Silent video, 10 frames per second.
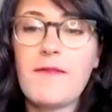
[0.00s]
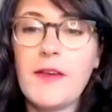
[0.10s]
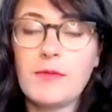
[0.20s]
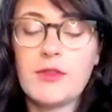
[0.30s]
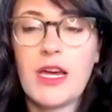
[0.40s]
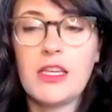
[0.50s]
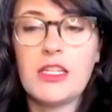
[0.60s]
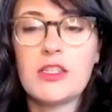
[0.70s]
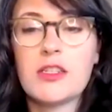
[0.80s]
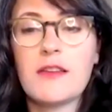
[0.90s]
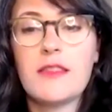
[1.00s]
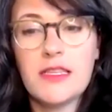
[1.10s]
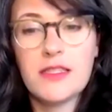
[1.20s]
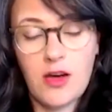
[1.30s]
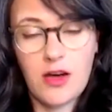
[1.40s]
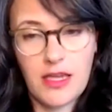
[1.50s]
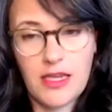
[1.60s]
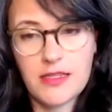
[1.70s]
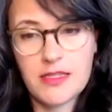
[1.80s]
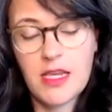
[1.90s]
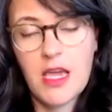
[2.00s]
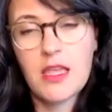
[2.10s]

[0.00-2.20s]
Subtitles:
Film Challenge this August.